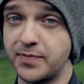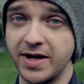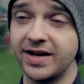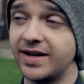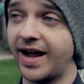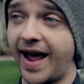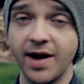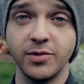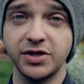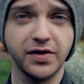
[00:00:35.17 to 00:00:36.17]
has been
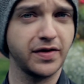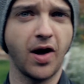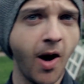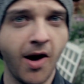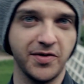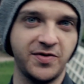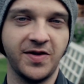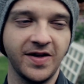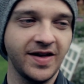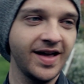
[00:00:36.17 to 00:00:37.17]
how much does it cost?